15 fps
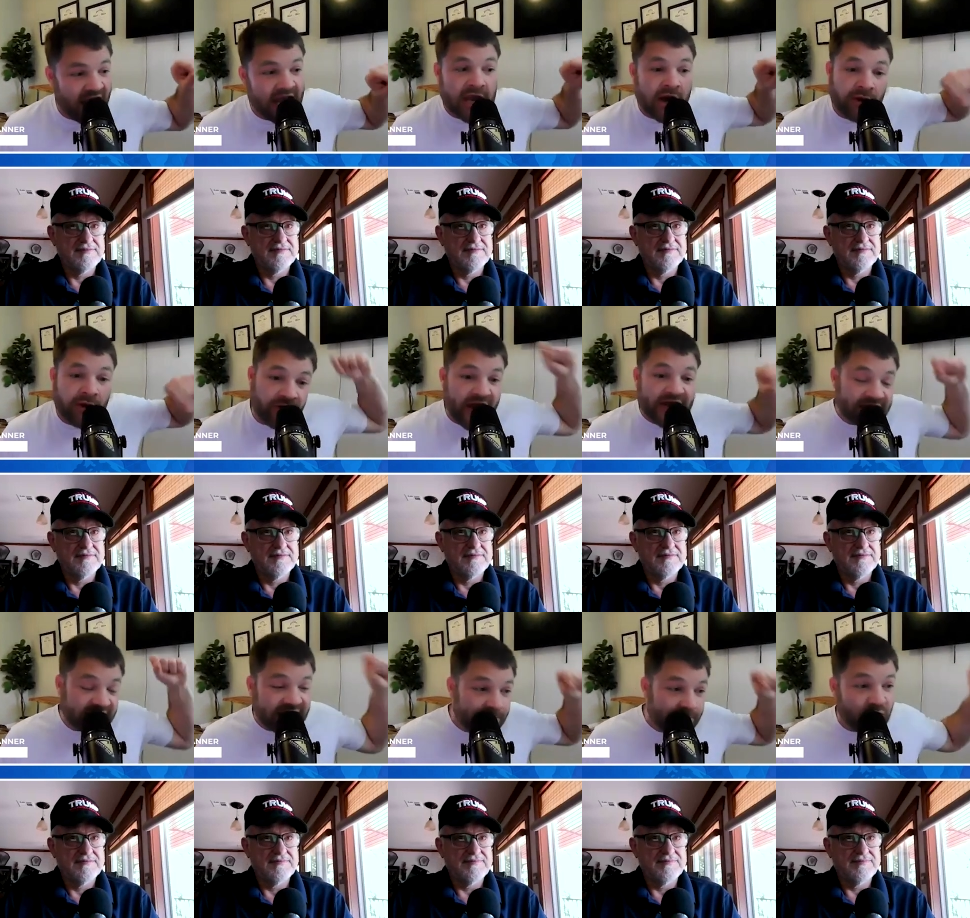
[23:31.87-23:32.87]
Speaker 1: You know, they
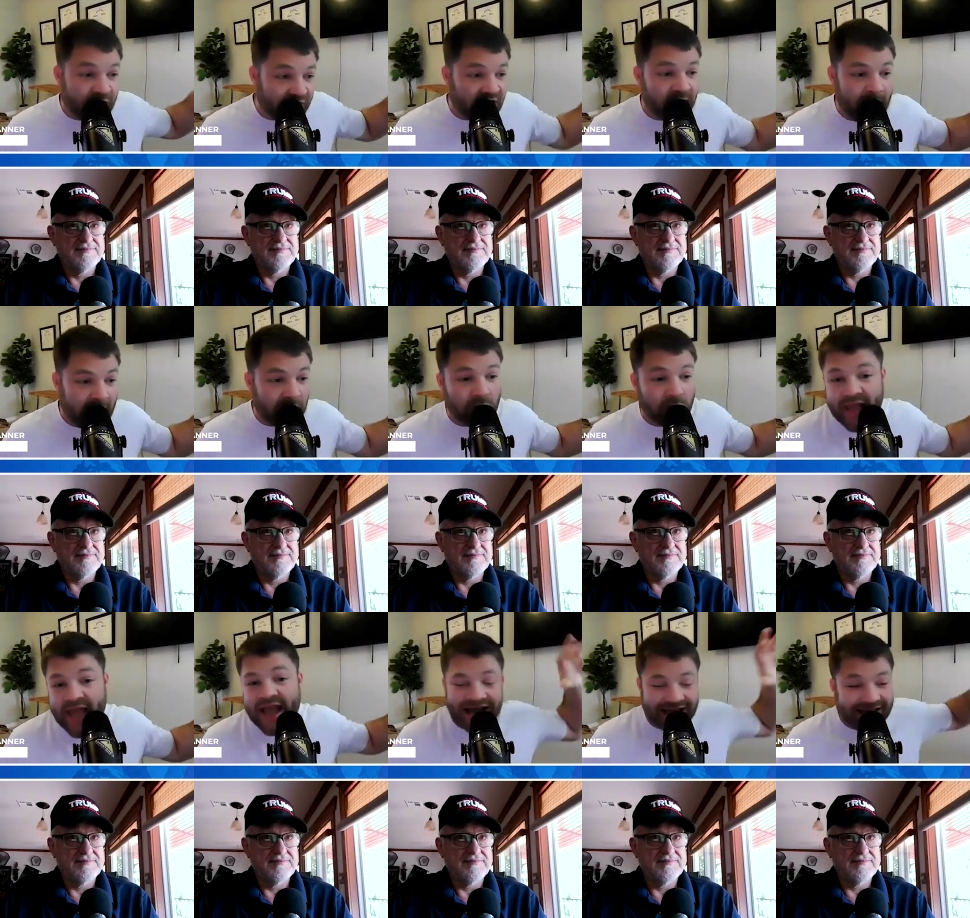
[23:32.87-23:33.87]
seem to have come out
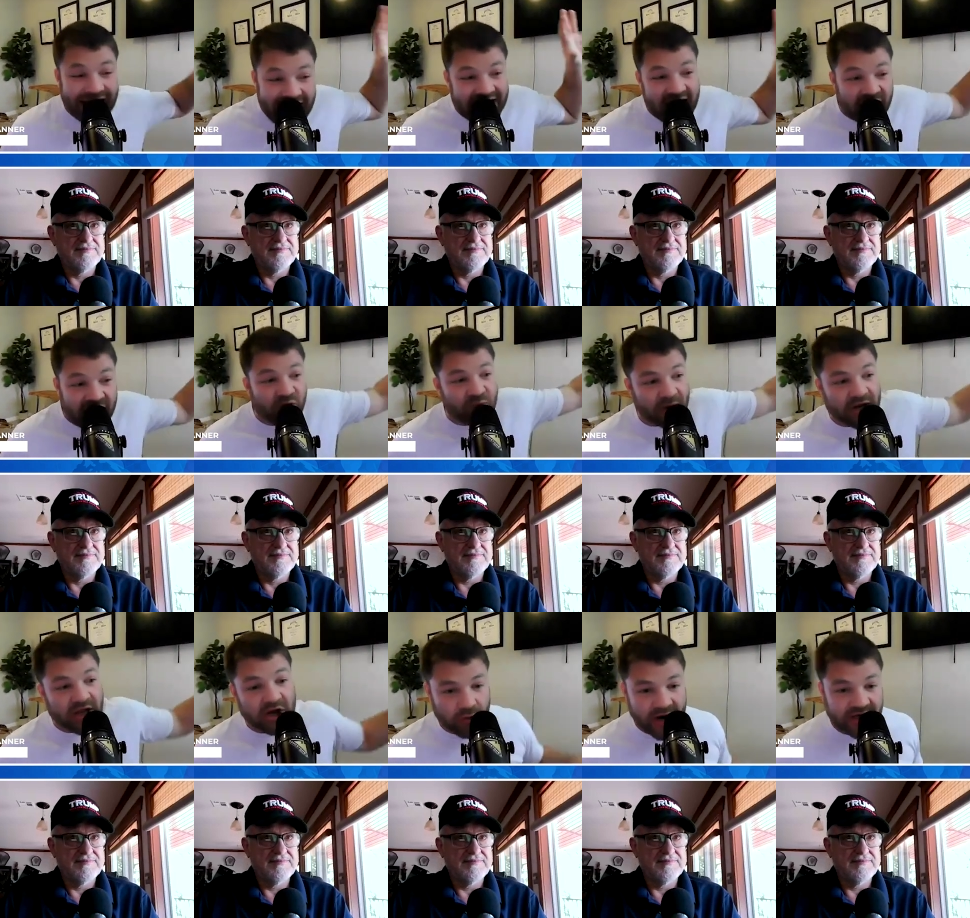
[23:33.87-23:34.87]
okay. I like everybody
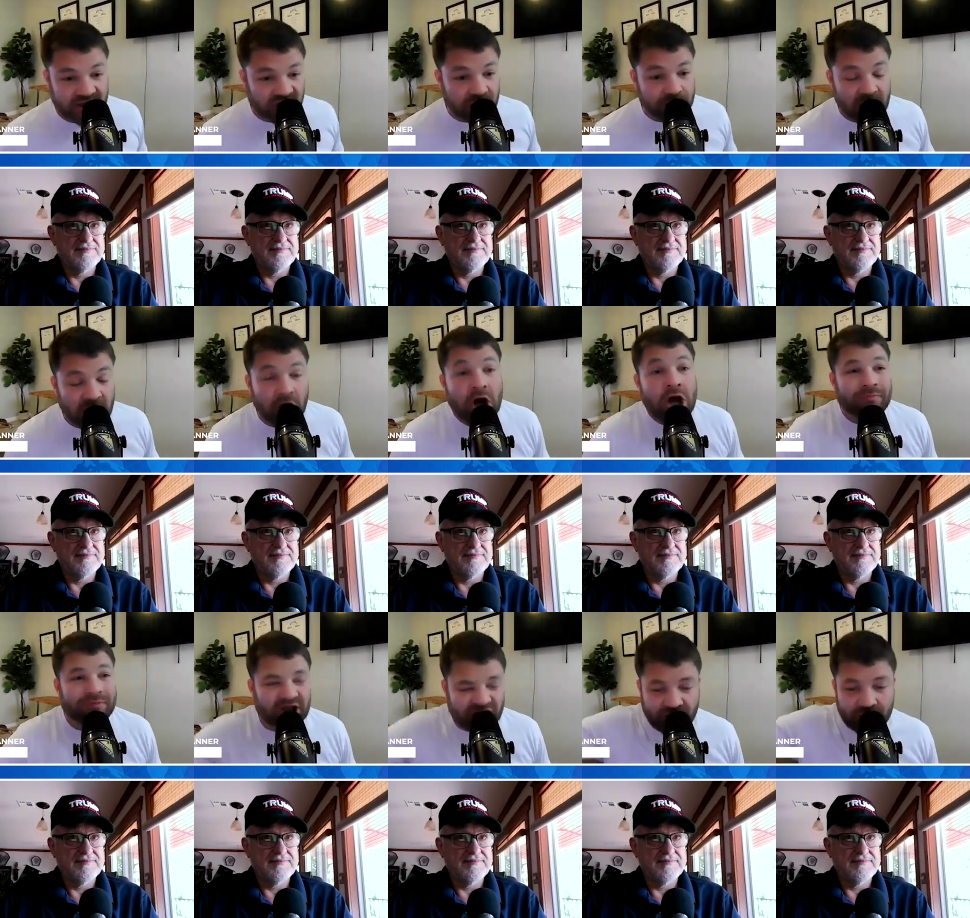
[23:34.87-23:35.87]
at Grayson Mill, but
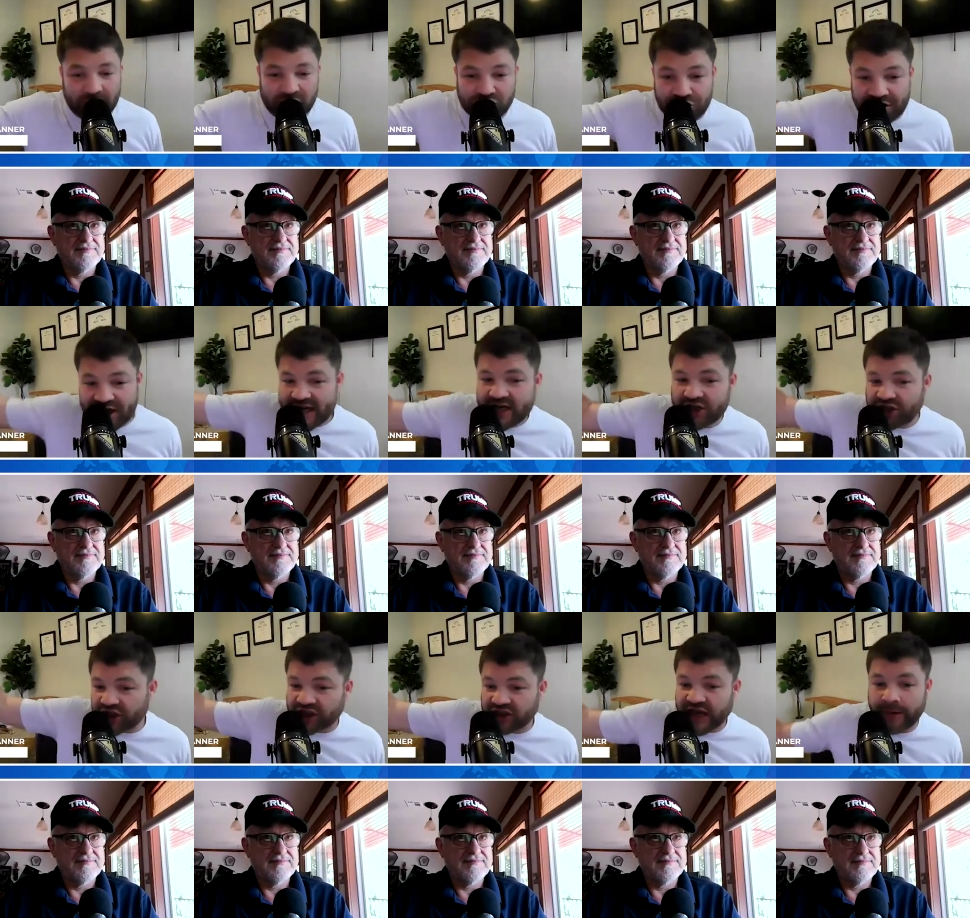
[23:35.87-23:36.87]
just from a
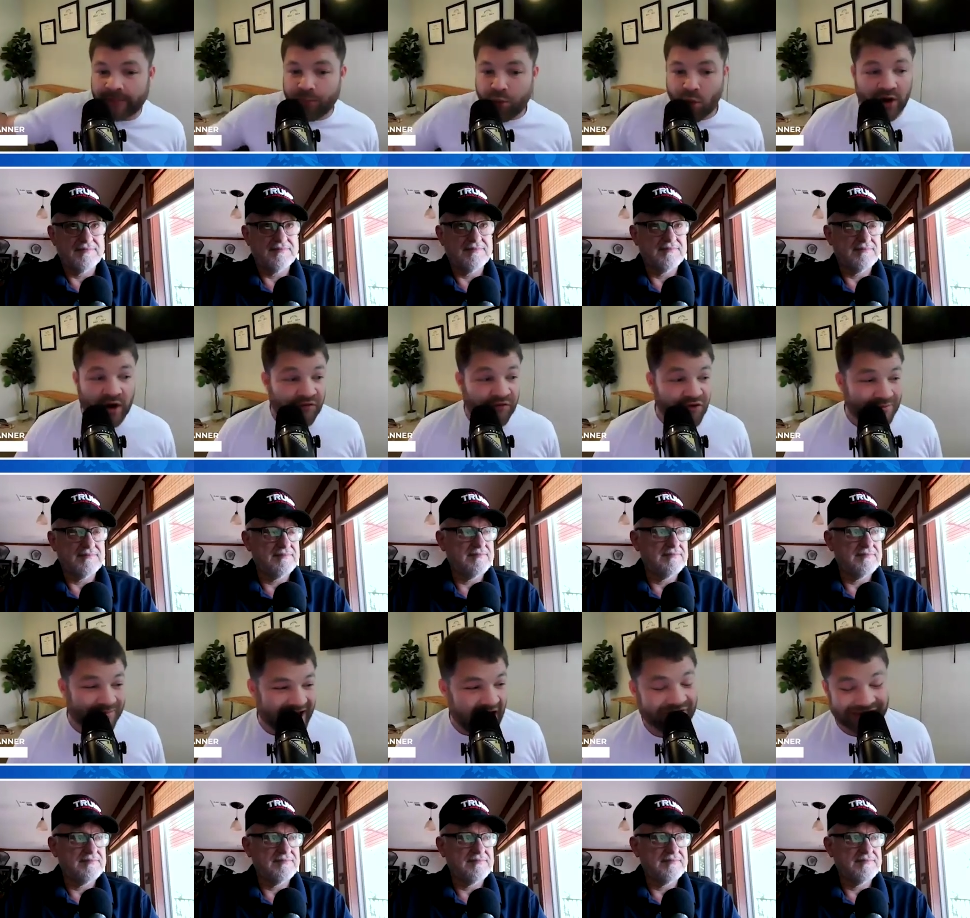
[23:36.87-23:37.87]
strategic standpoint on from
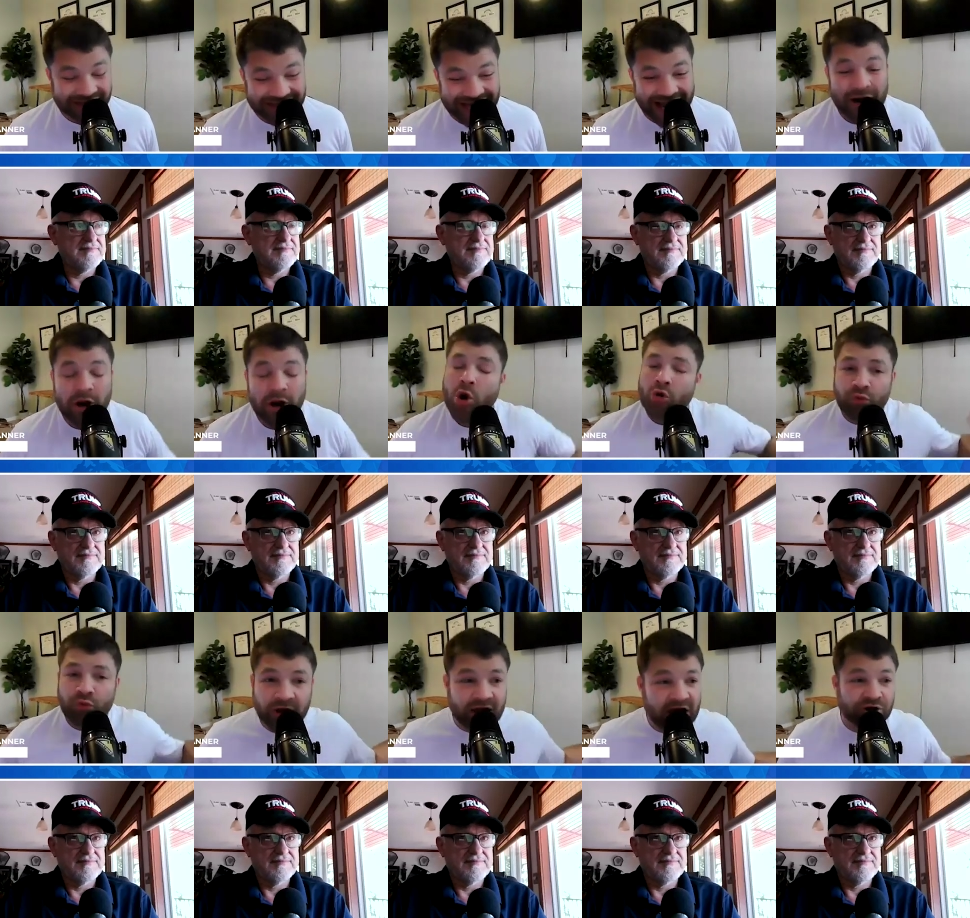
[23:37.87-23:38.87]
Devon's side,
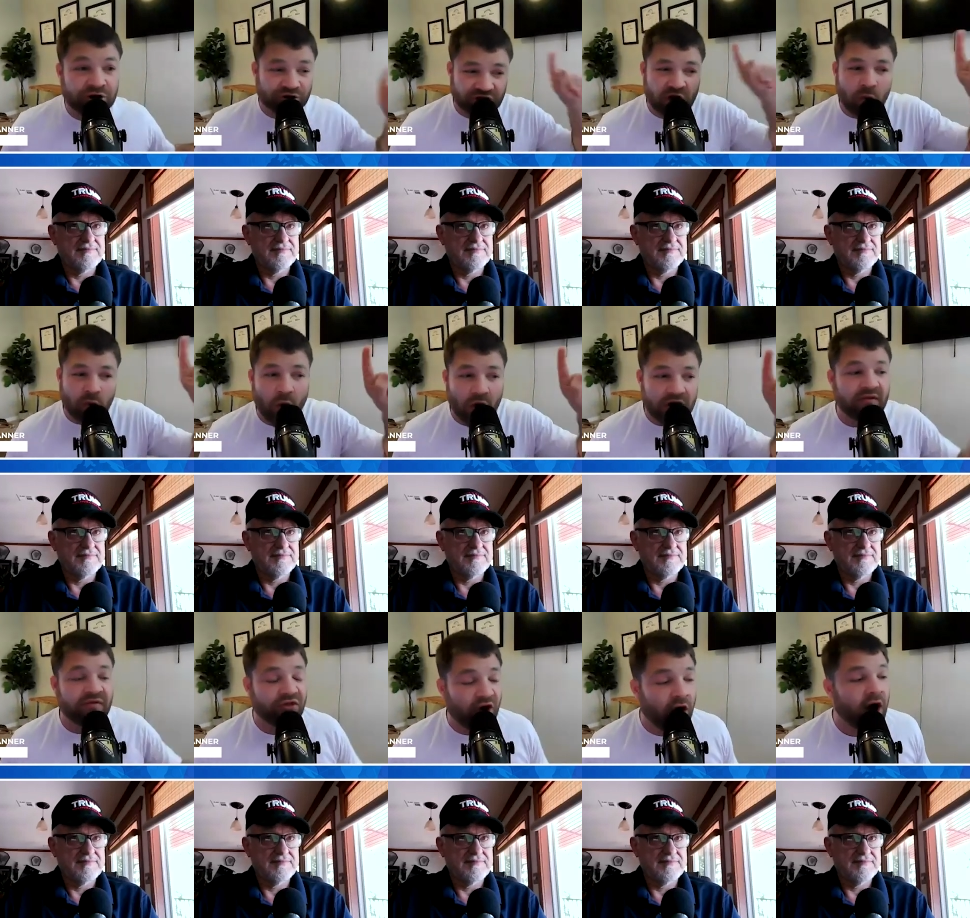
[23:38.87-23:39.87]
really interesting. Wouldn't
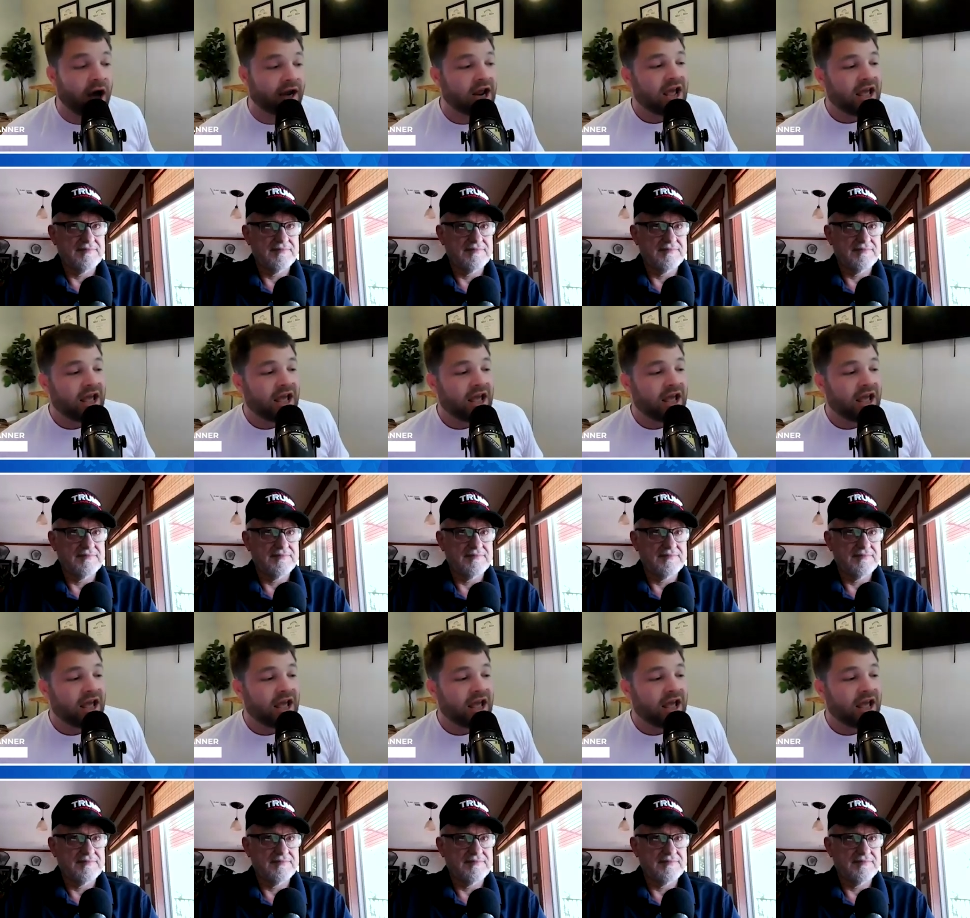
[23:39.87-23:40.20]
have thought